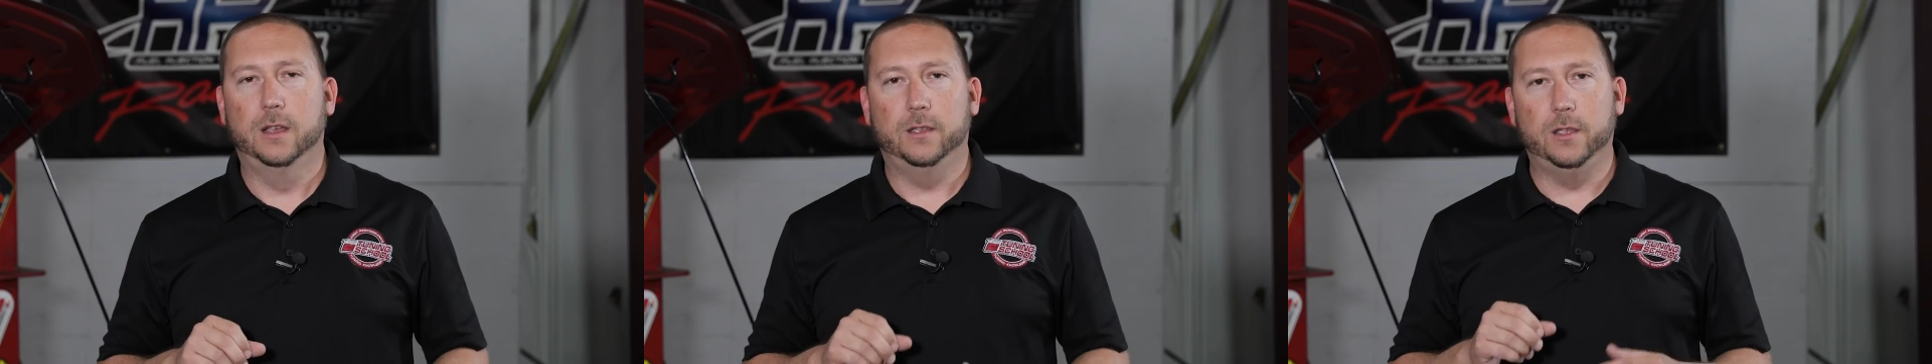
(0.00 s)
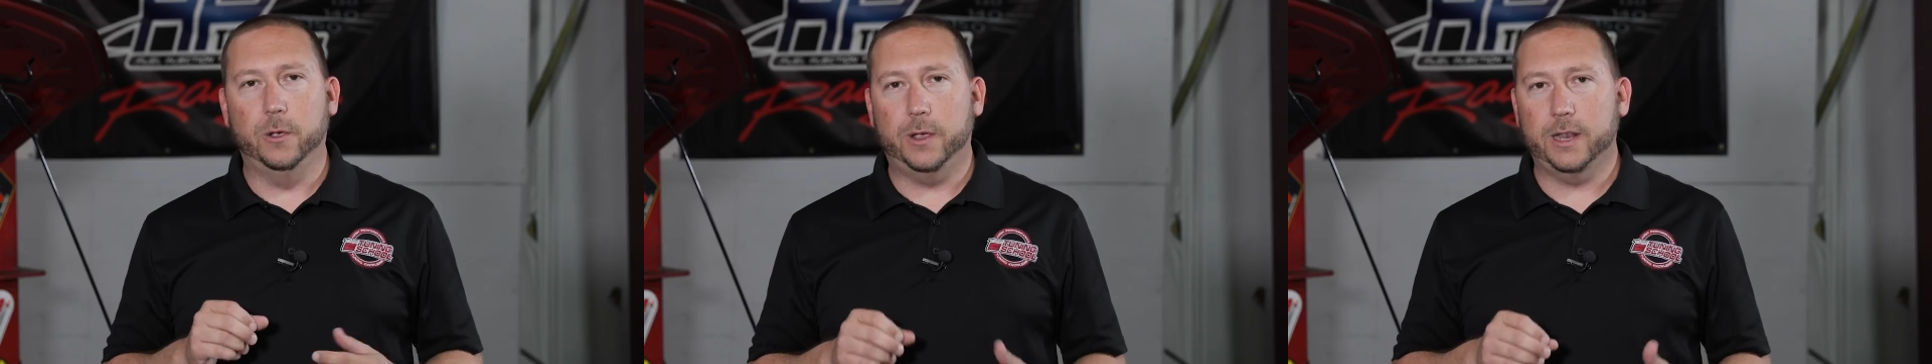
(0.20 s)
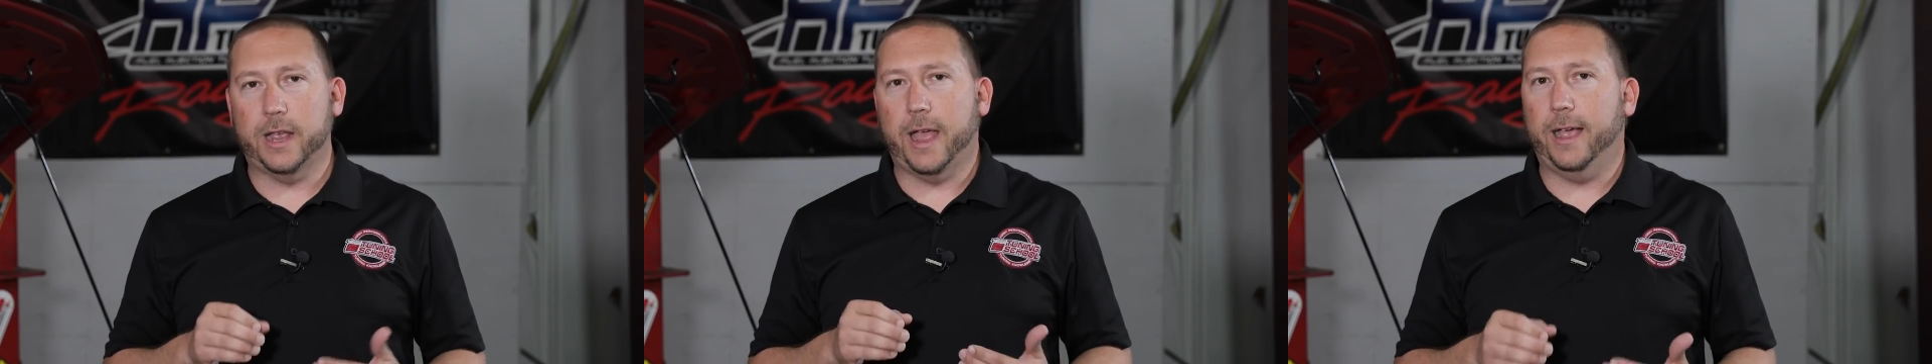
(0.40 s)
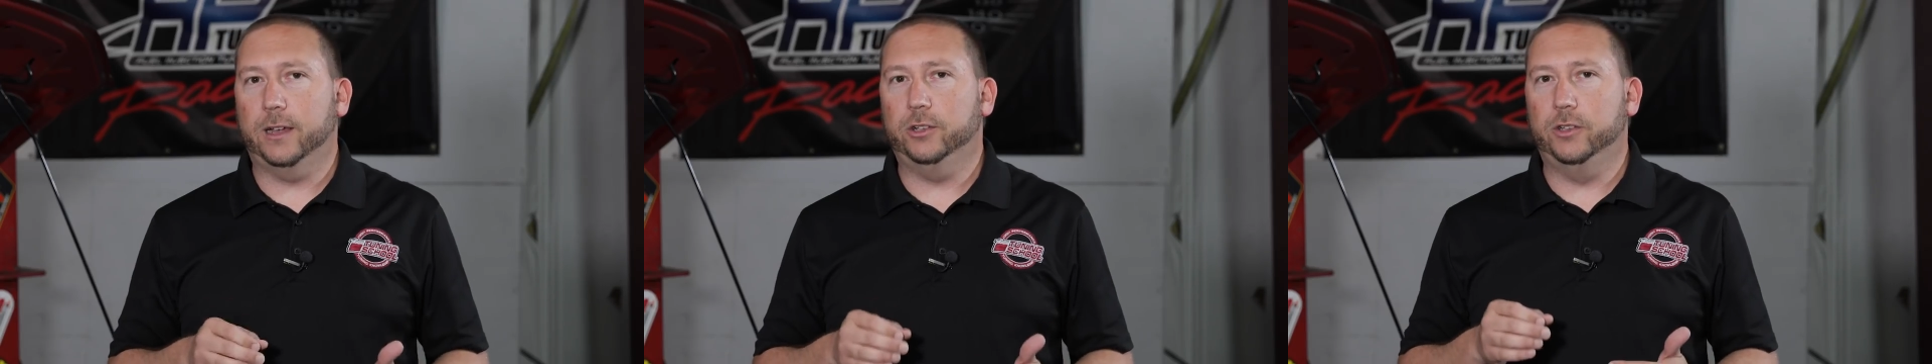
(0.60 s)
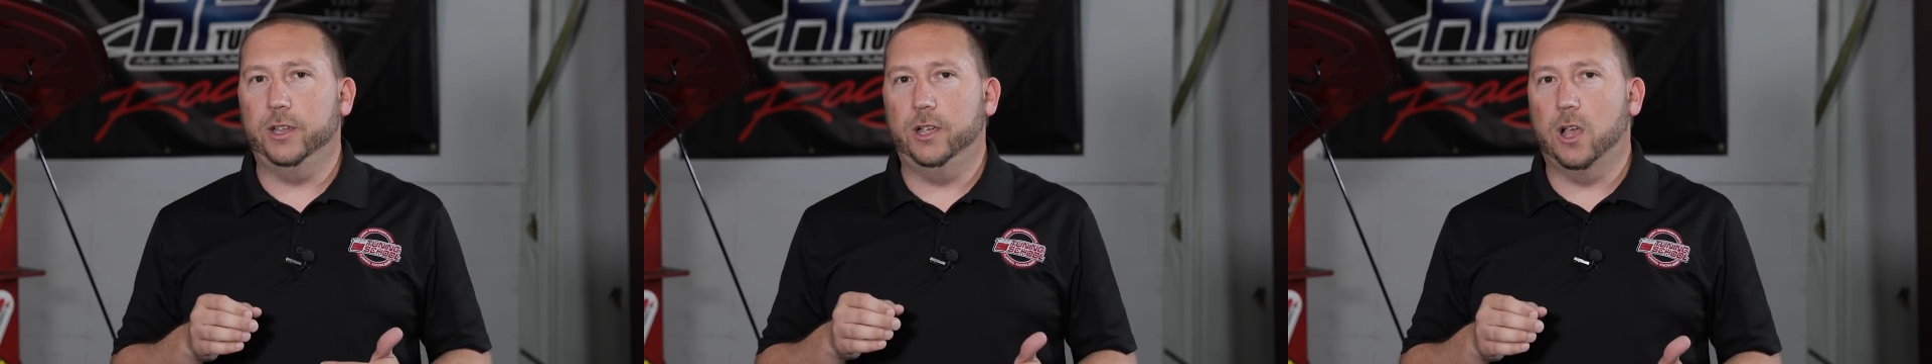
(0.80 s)
you can
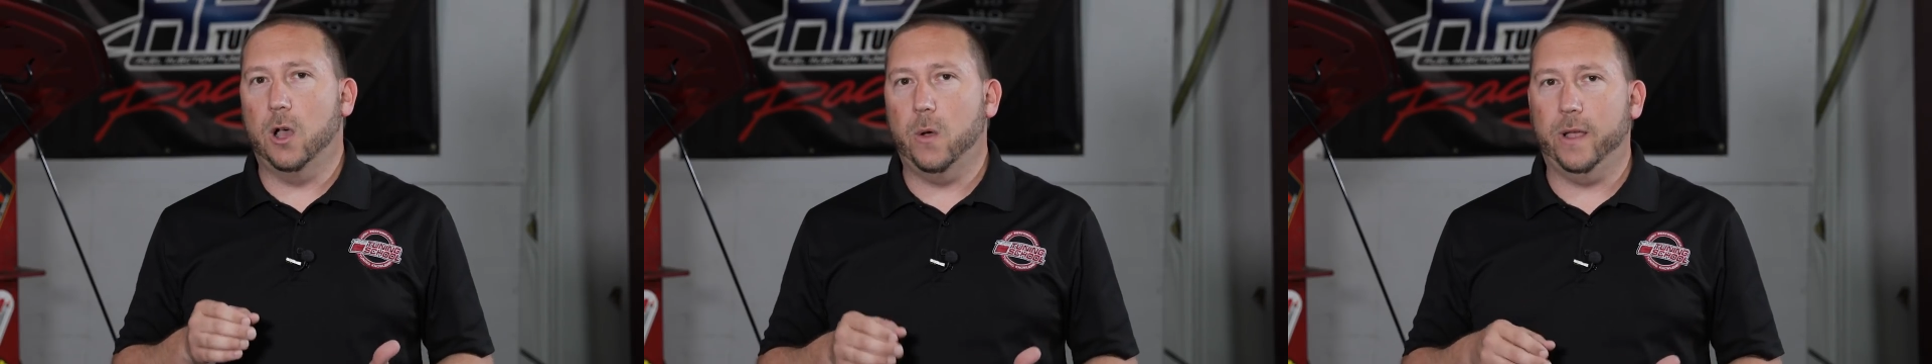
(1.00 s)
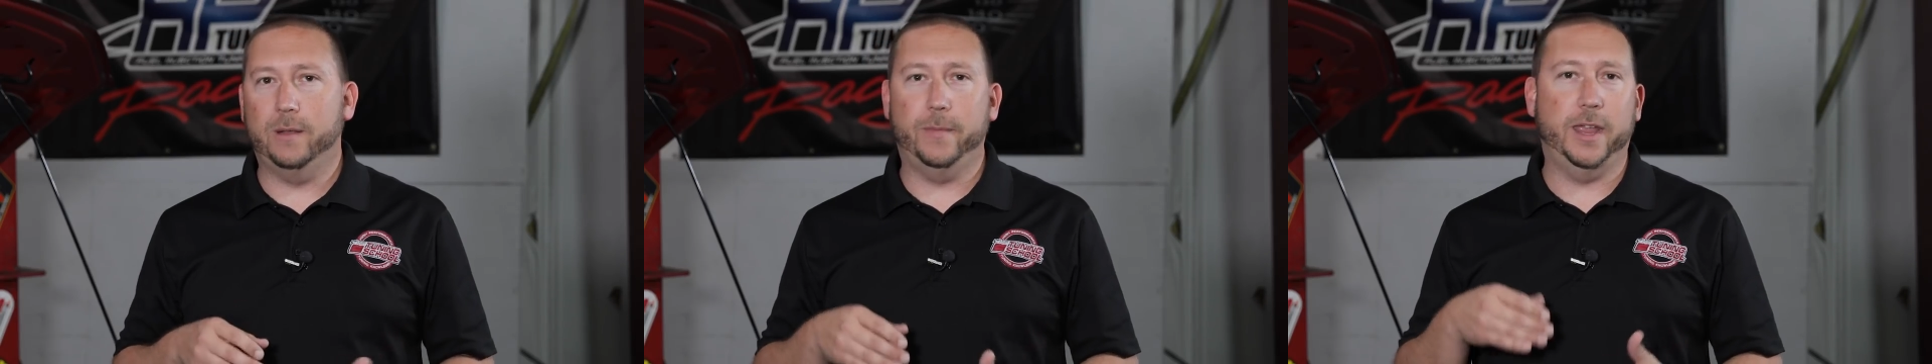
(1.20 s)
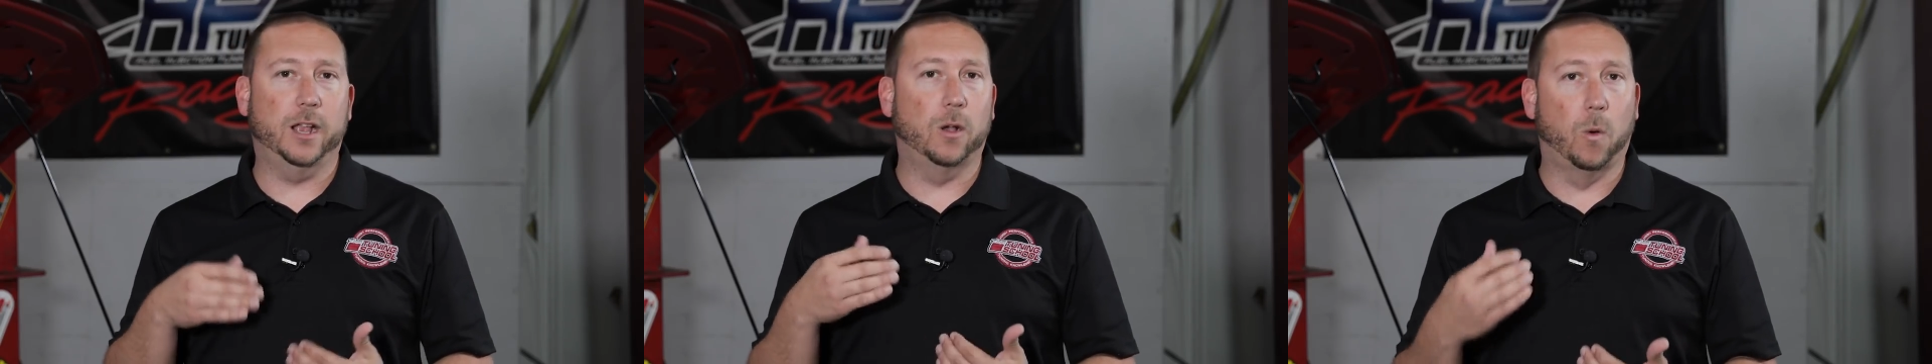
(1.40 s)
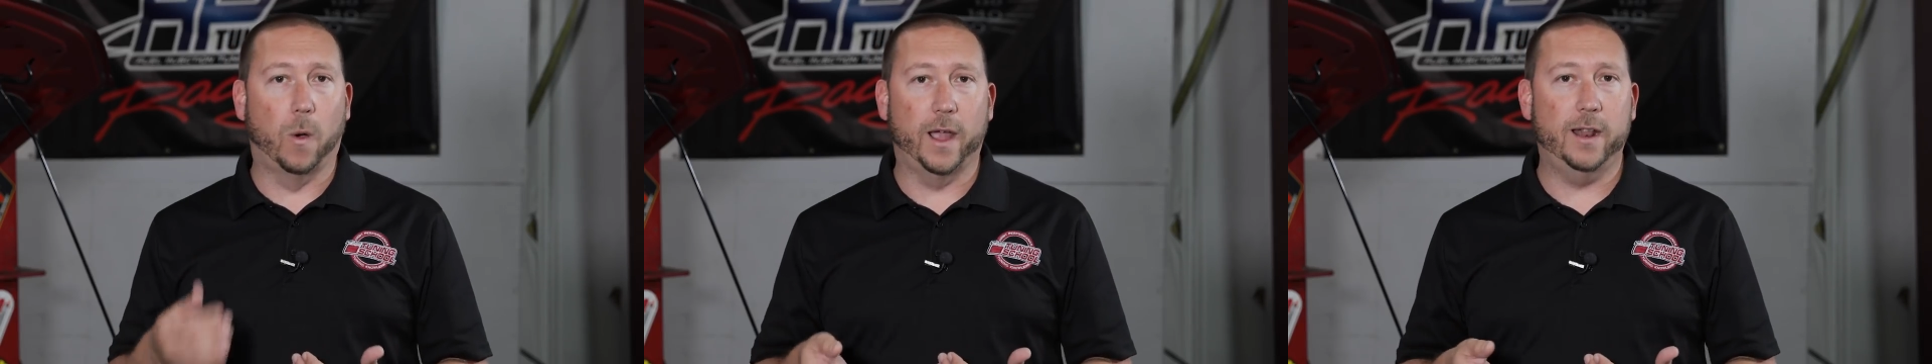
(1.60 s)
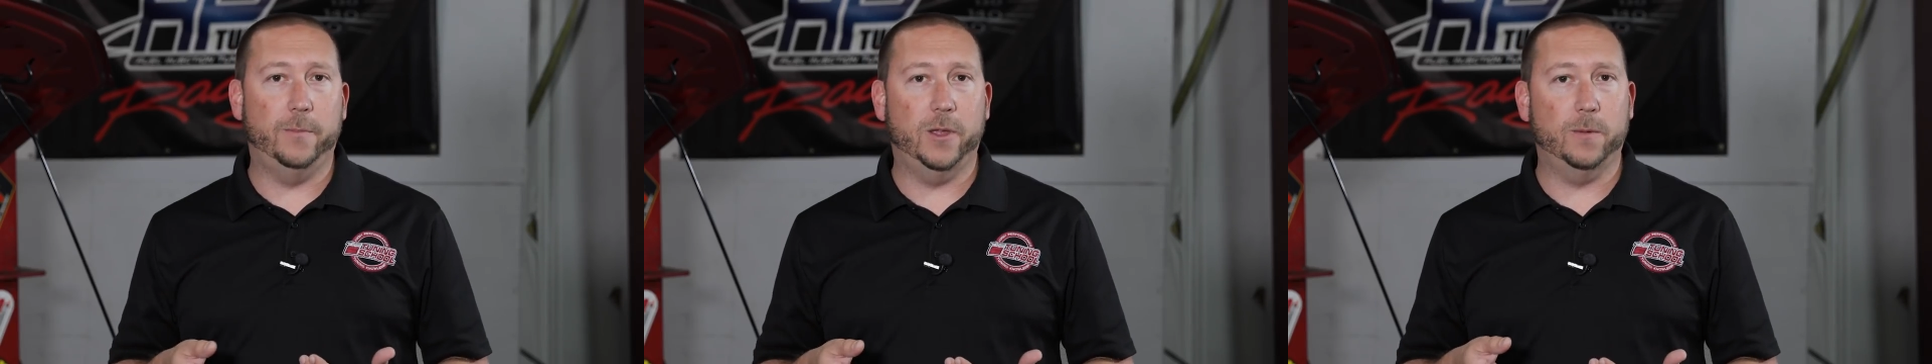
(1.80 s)
actually go and make
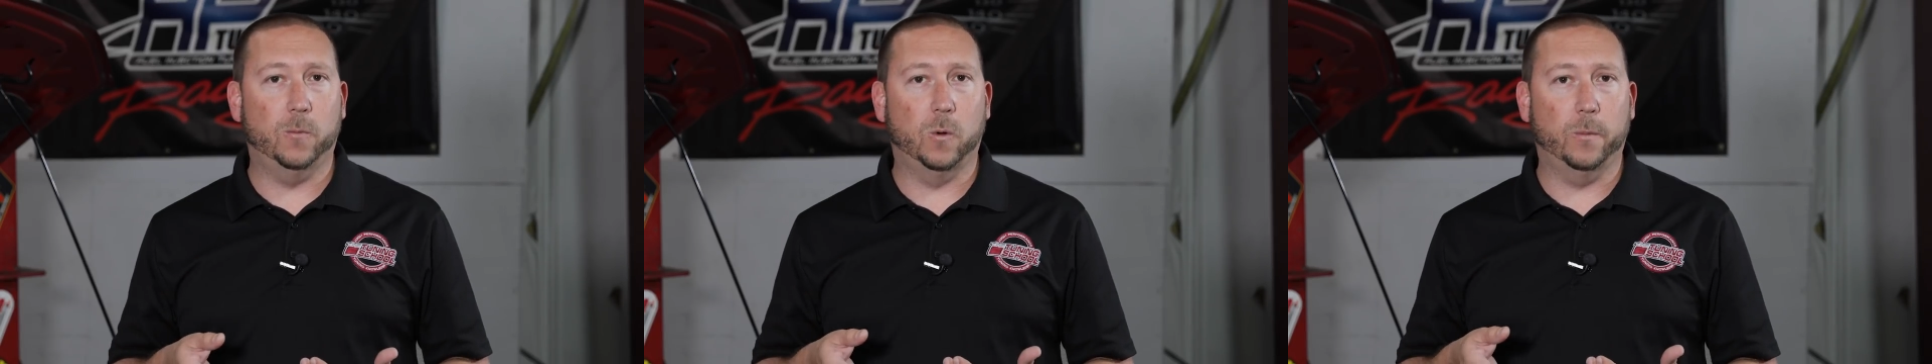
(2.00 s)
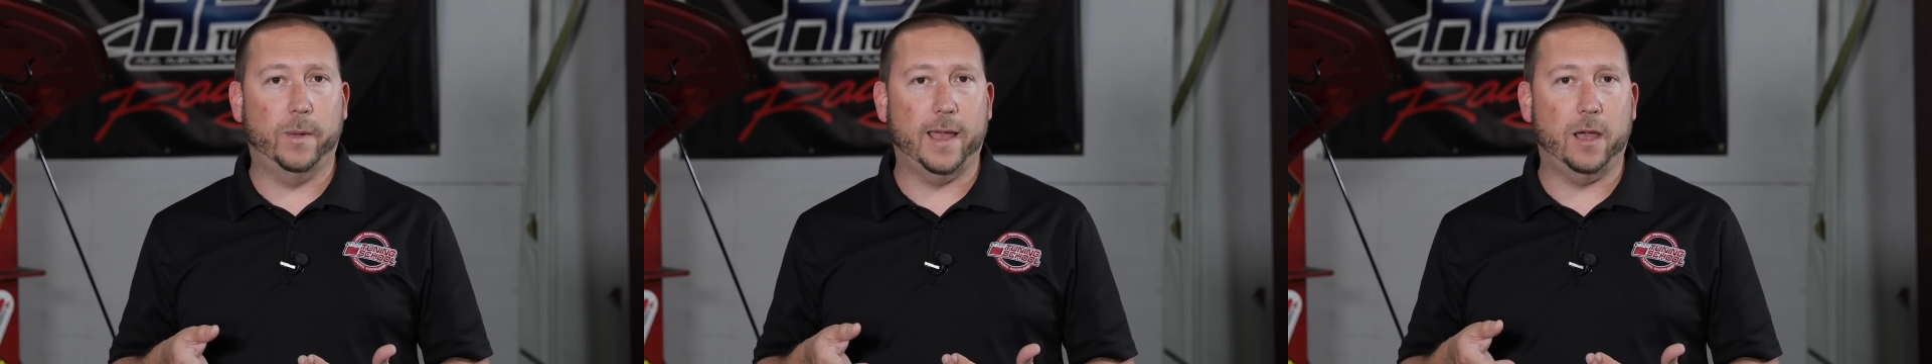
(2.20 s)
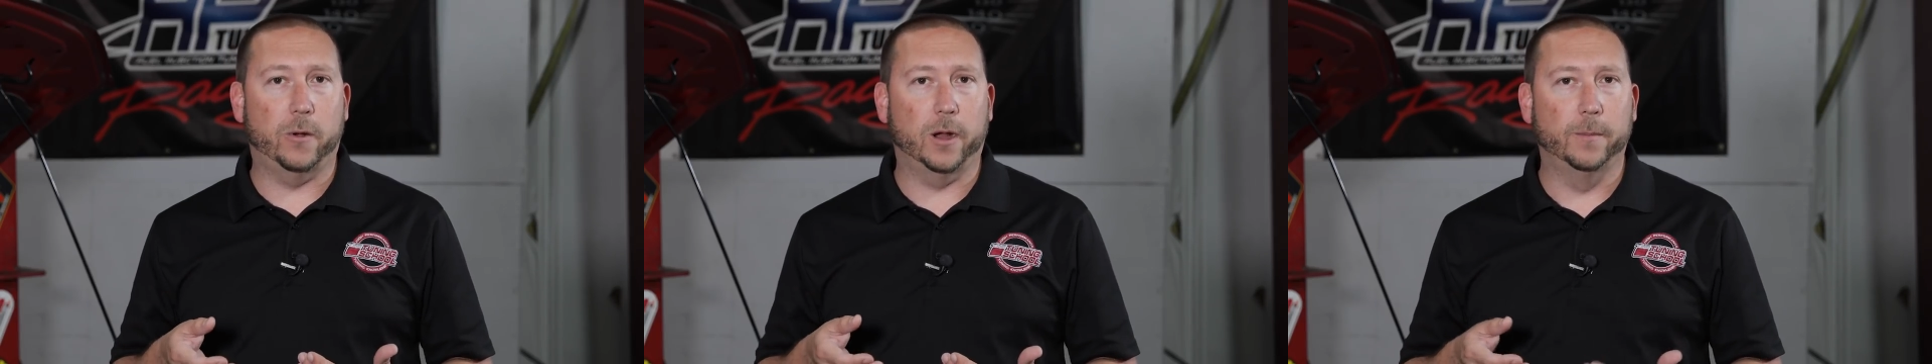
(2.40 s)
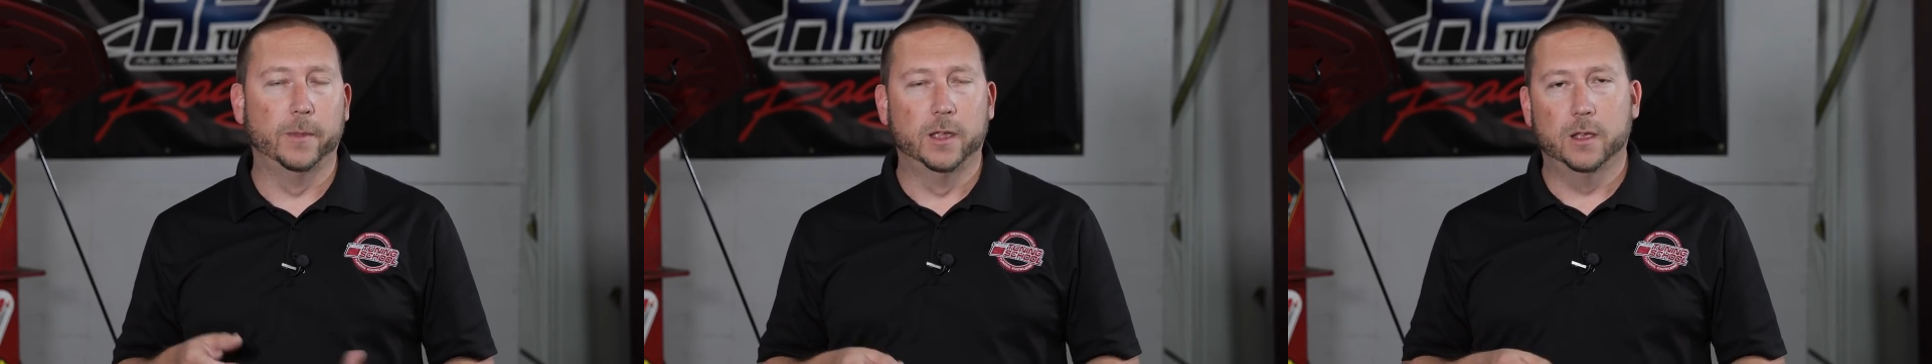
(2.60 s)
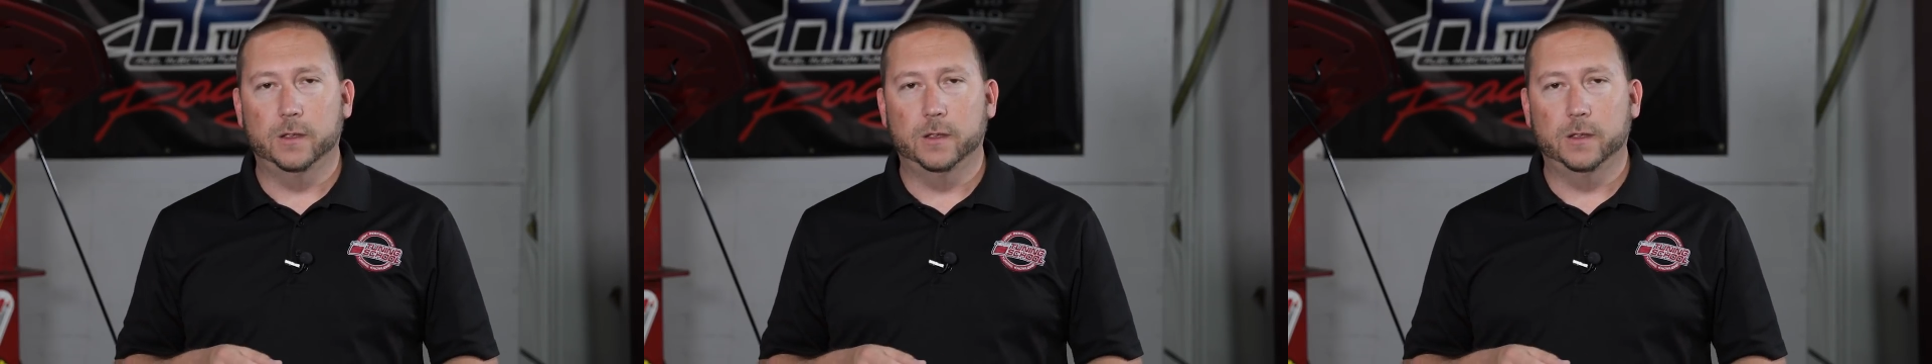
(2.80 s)
quite a bit more power.